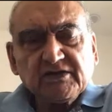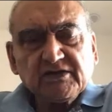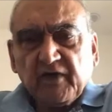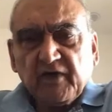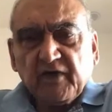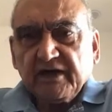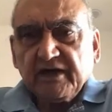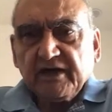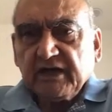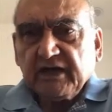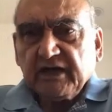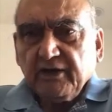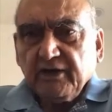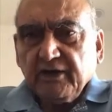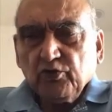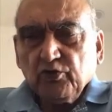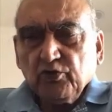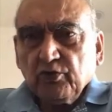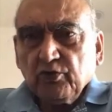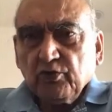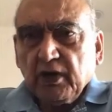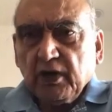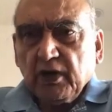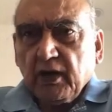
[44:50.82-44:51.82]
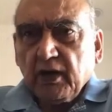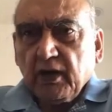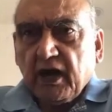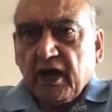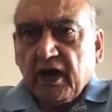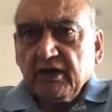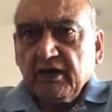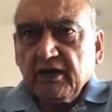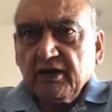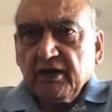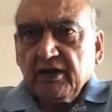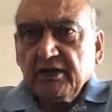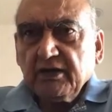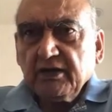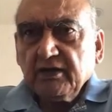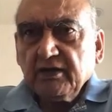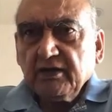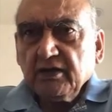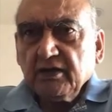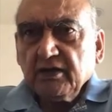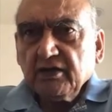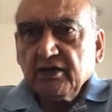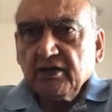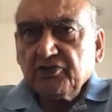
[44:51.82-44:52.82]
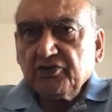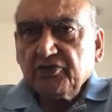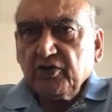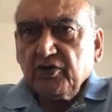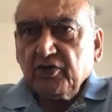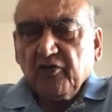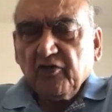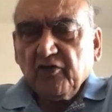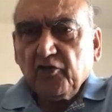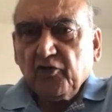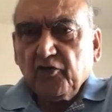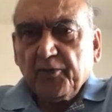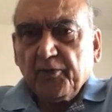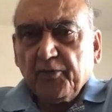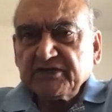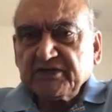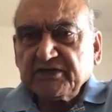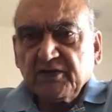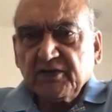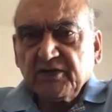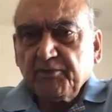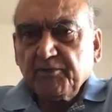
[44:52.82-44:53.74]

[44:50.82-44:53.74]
as far as I know, hardly 3 or